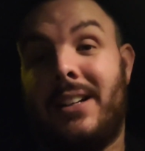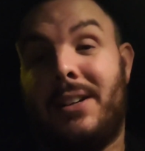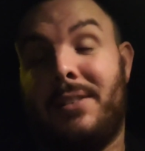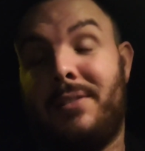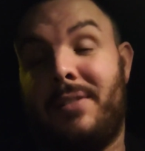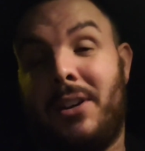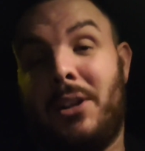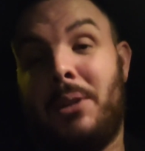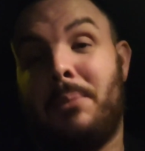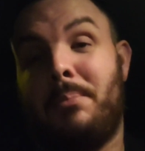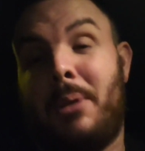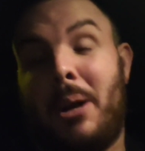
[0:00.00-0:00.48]
I
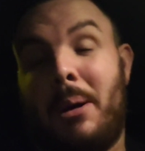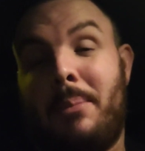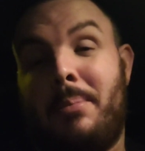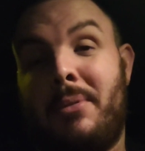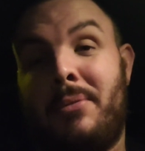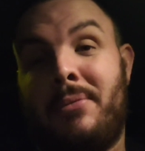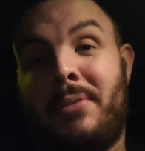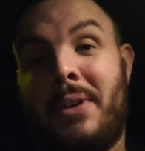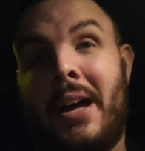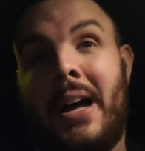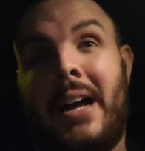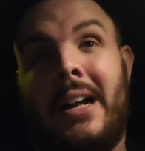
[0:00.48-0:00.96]
feel proper
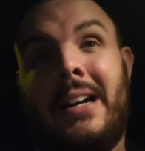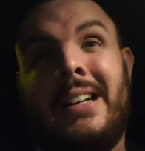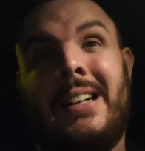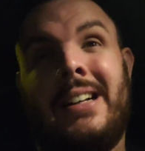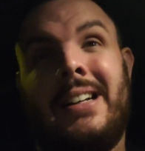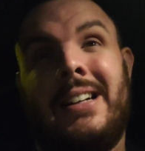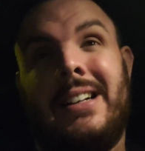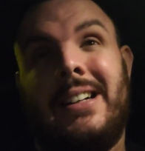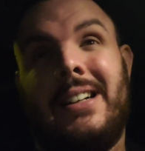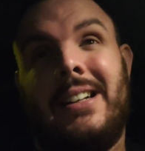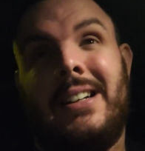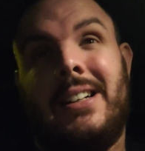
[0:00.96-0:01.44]
fine.
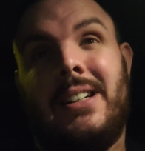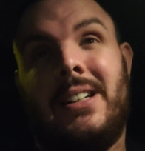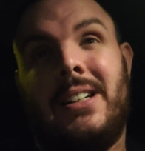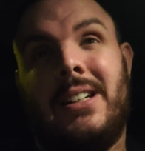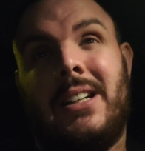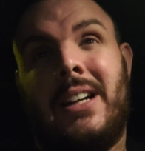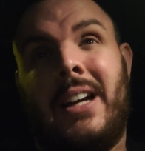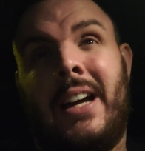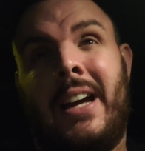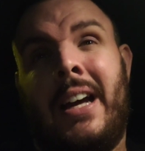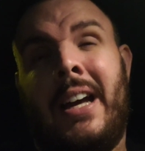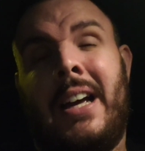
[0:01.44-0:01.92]

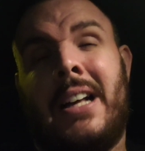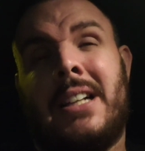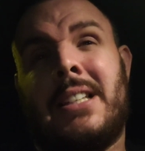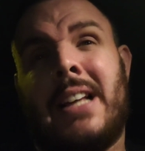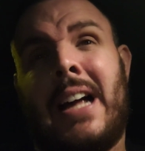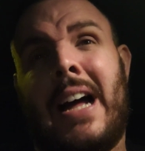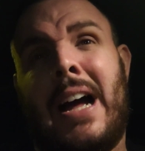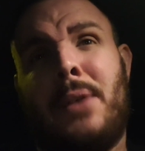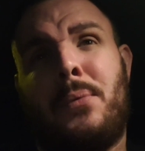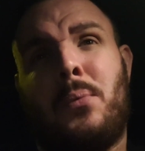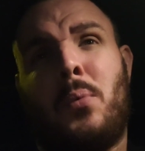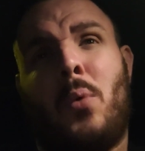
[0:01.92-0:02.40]
It's
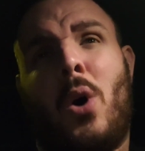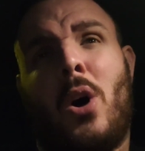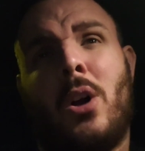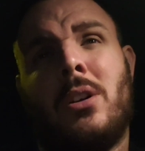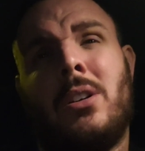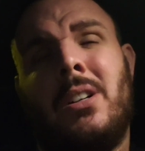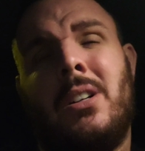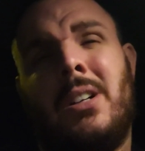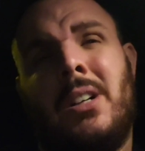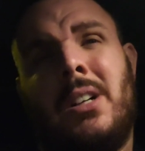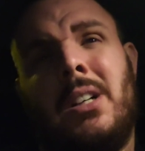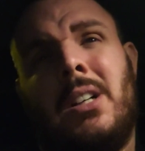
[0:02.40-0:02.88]
1:30.
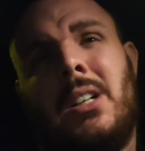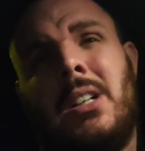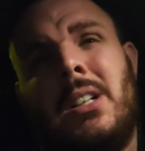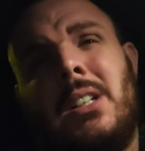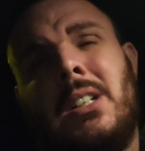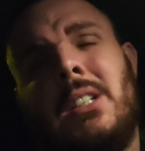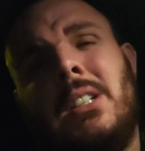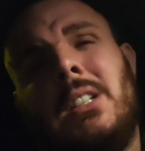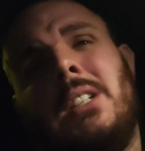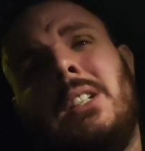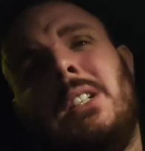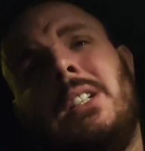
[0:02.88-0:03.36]

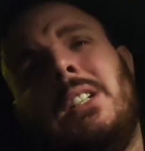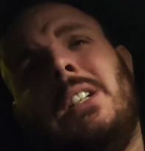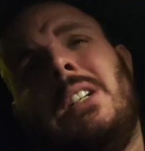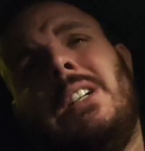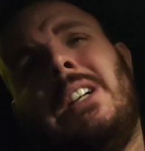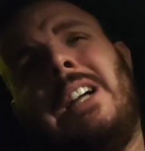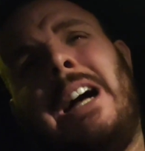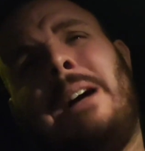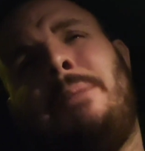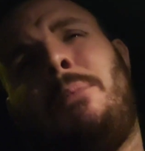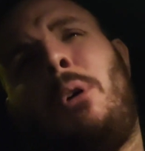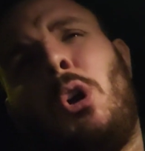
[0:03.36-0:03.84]

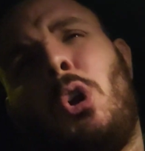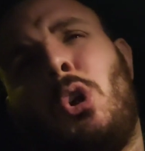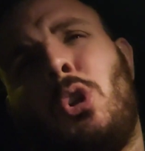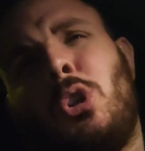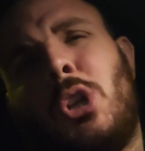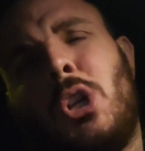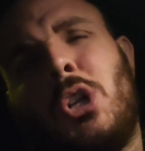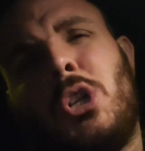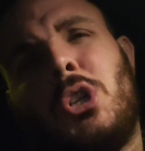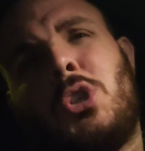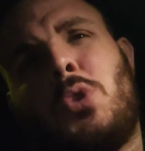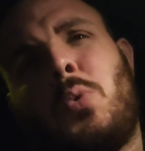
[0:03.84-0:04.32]
I'm on
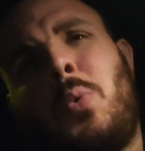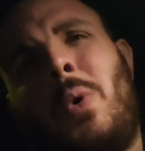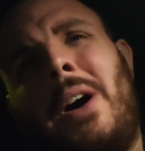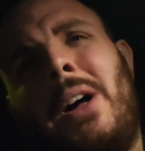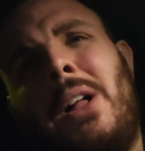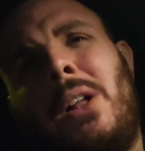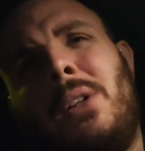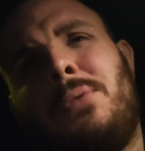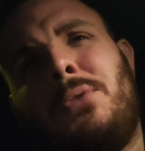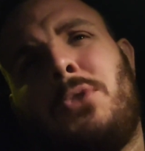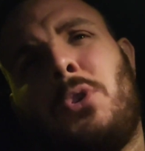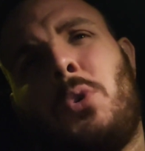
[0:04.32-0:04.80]

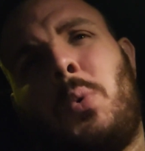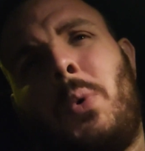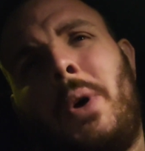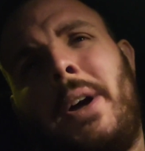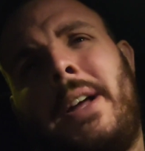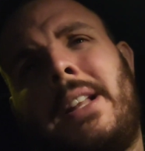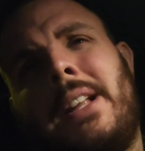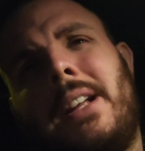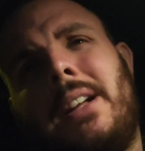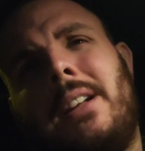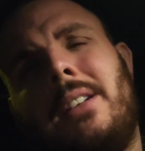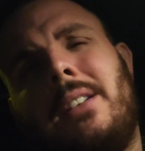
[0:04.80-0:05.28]
£112,
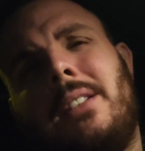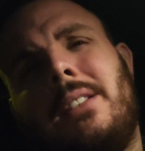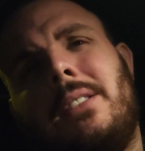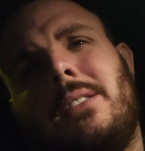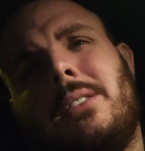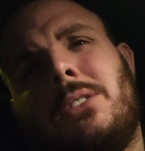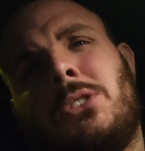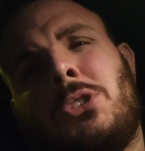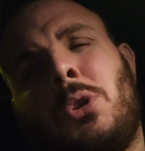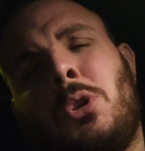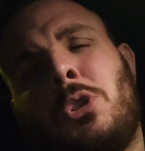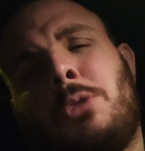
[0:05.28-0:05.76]

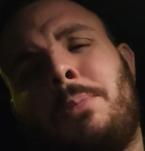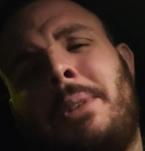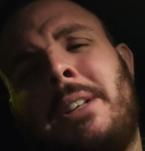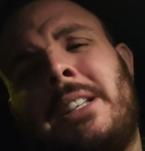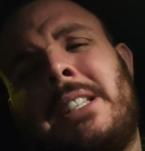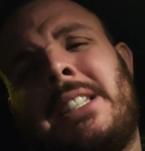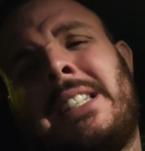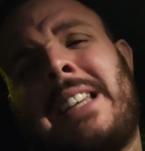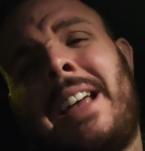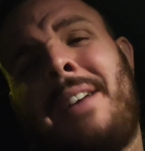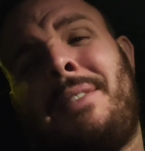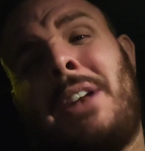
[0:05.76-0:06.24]
So it's been
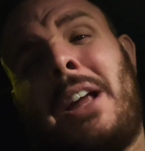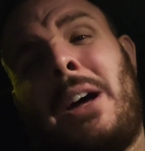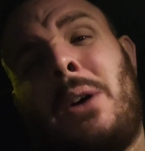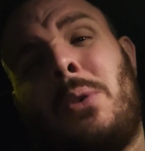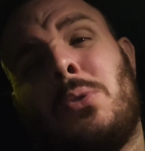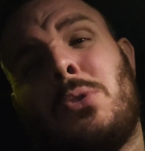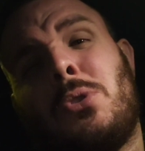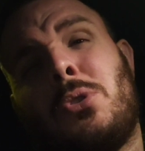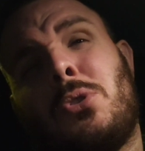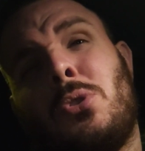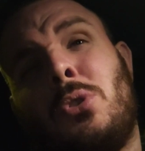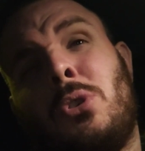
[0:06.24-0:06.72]
7
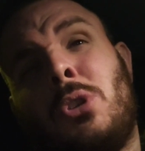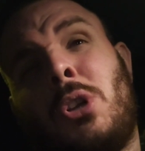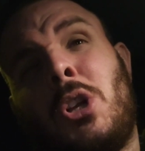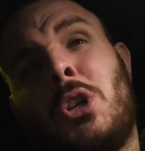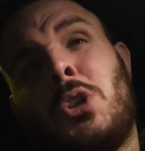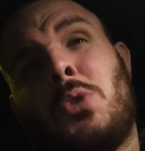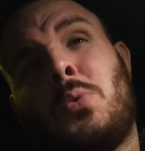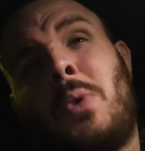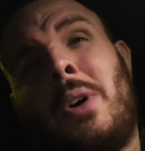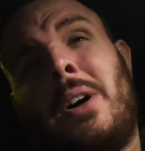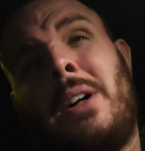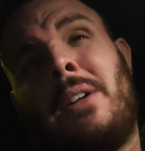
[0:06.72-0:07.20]
hours,
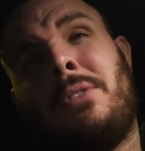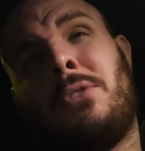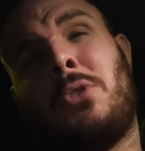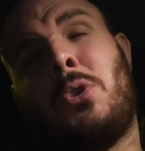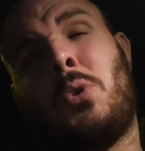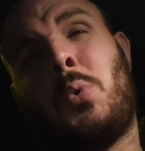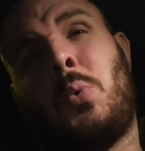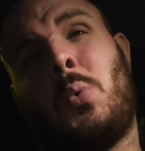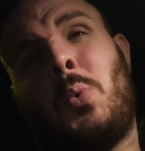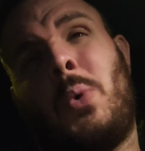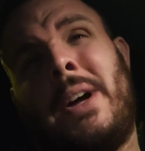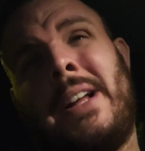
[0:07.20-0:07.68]
112
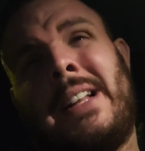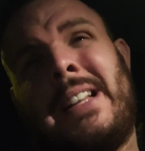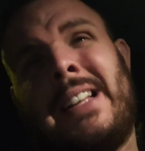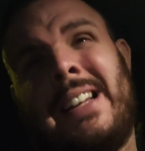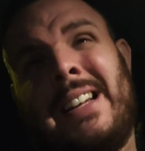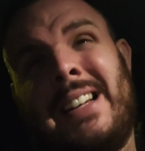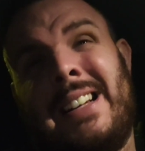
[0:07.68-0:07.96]
quid.